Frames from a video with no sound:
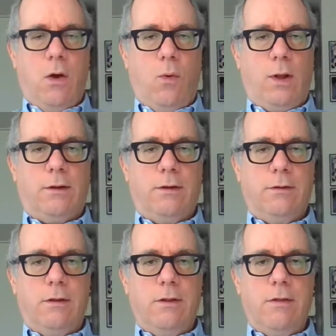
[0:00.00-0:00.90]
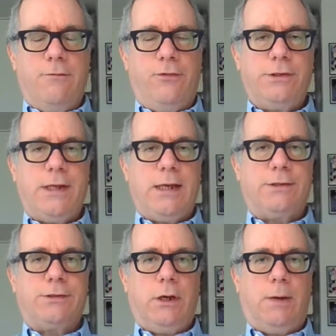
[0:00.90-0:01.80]
Well, the first thing
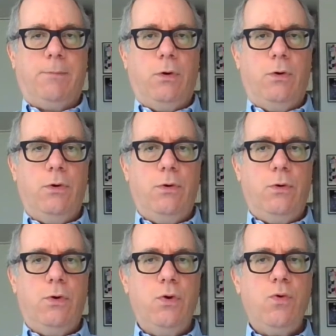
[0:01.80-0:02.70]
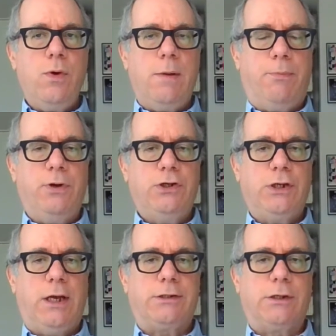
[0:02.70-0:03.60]
is who
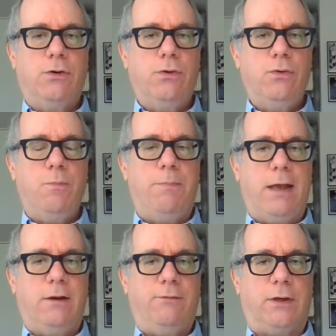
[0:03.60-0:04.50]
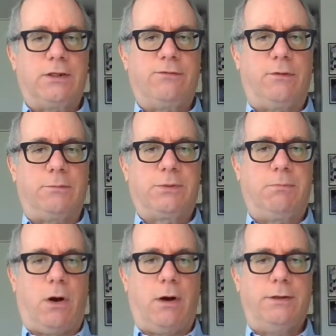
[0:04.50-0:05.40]
appreciates and who benefits from
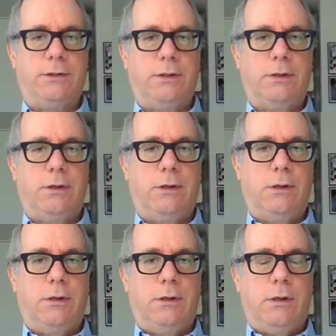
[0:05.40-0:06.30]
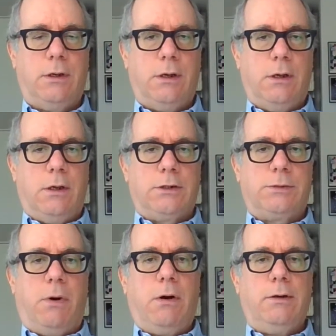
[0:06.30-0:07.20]
smart?
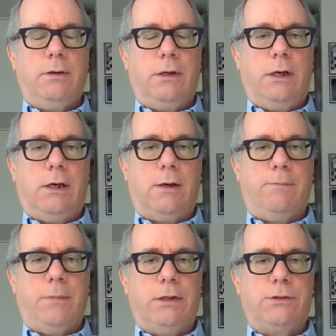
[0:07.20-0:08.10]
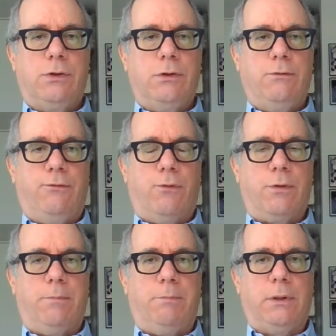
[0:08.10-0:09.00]
Smart is good for
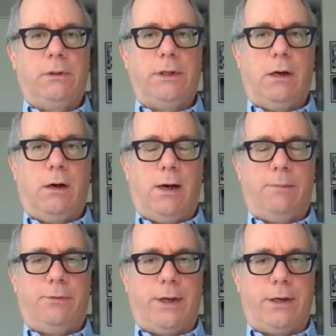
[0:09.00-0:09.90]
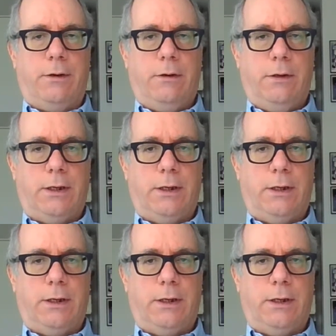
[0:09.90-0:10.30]
the building operator.